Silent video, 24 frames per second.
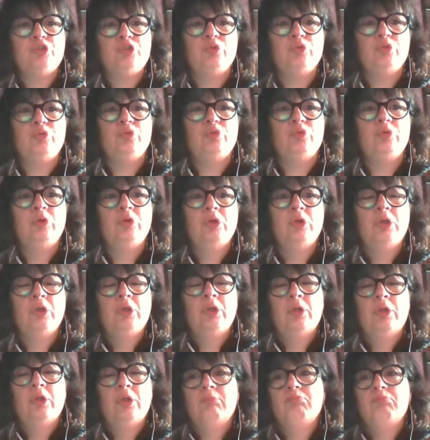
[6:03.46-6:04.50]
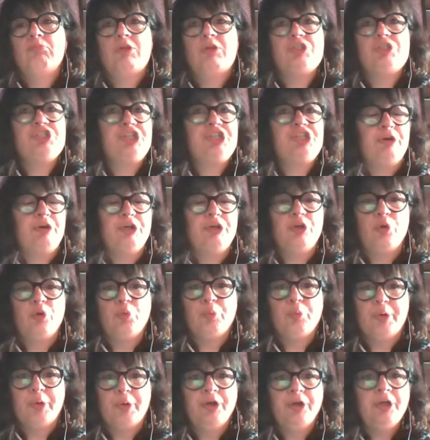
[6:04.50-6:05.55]
to share
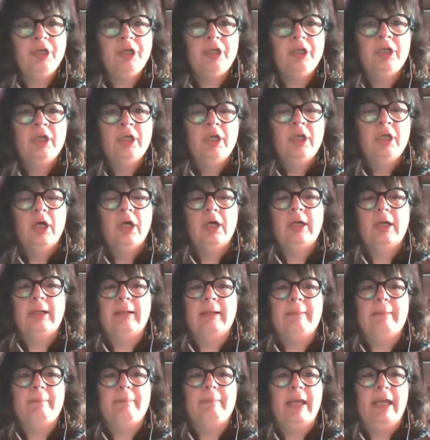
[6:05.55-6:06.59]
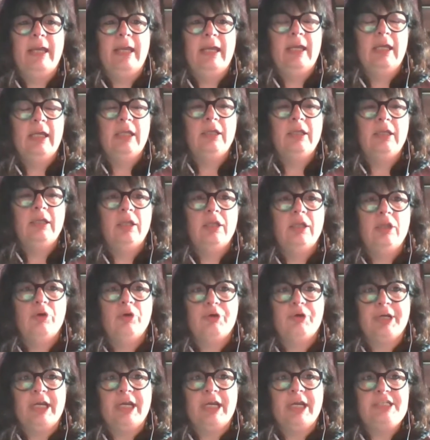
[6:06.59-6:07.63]
their work. And the
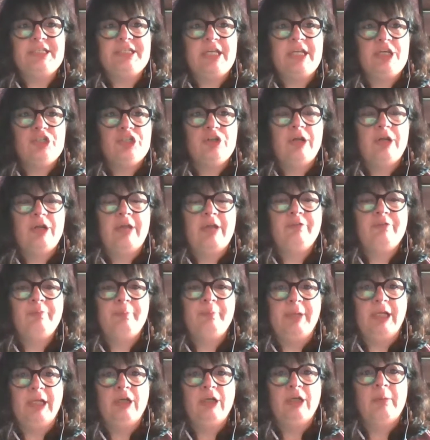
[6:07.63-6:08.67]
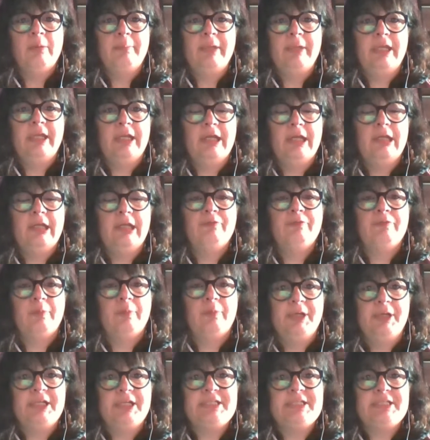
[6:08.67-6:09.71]
organization has been committed
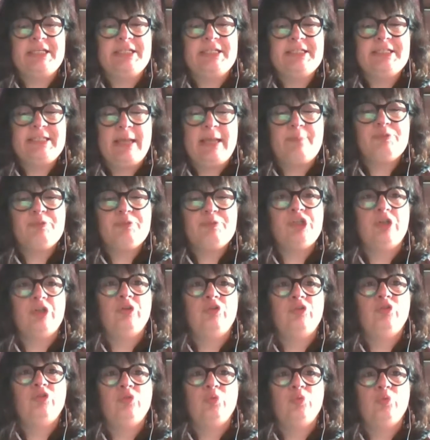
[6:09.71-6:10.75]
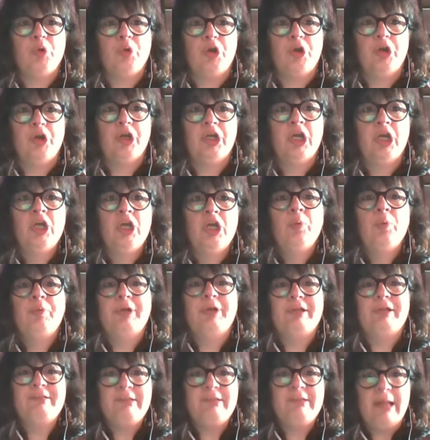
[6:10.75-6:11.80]
from its inception to work
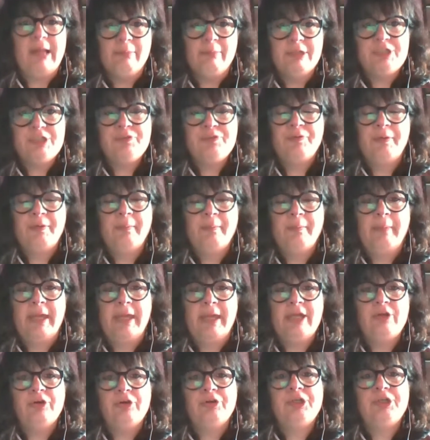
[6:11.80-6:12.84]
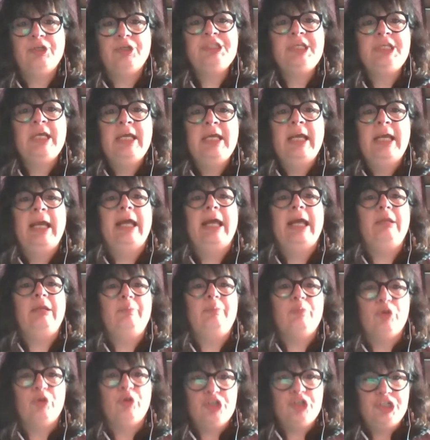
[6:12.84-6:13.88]
with established filmmakers and
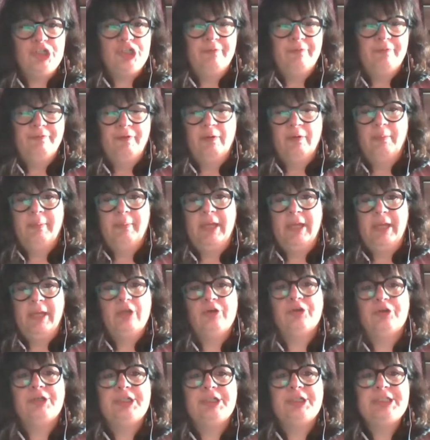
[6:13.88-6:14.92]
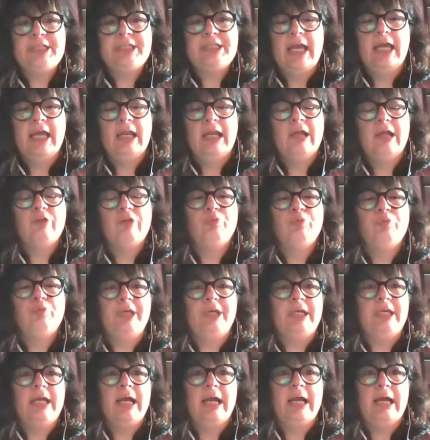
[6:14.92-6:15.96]
emerging filmmakers. And as
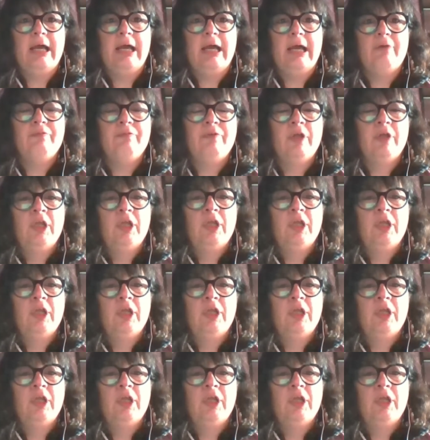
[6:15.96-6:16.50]
we have